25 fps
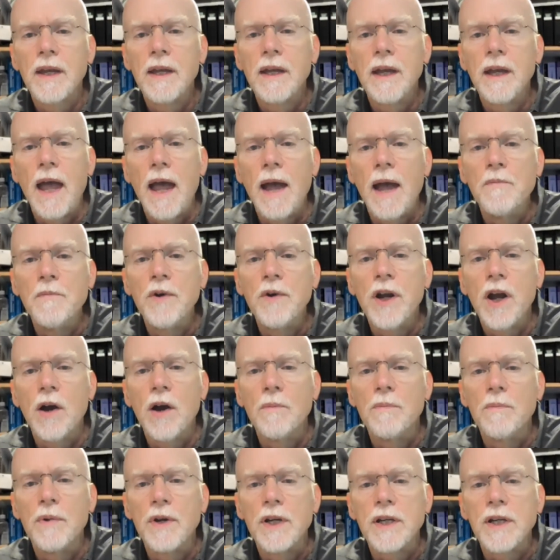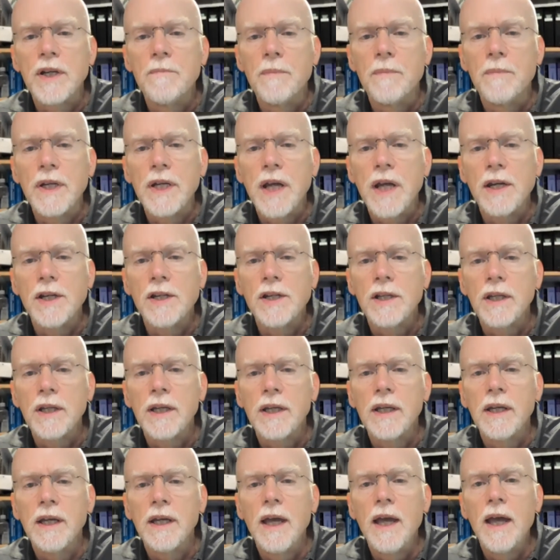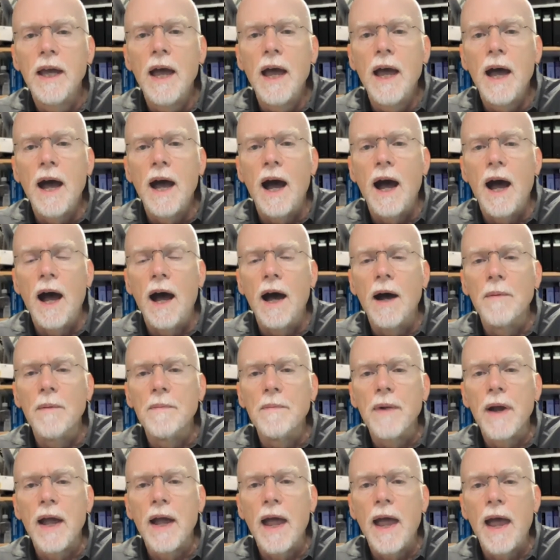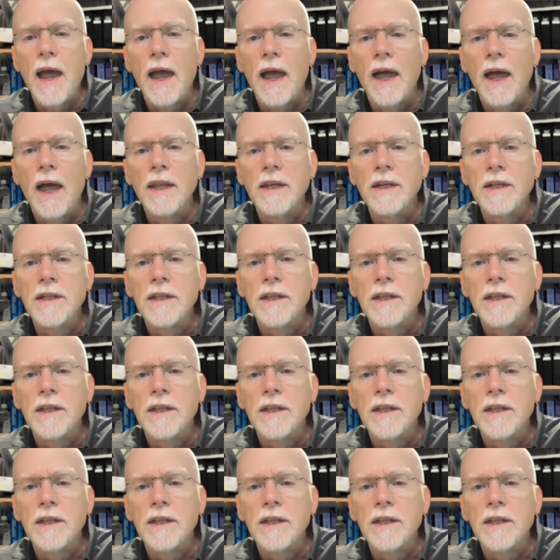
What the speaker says: embryo potentially, and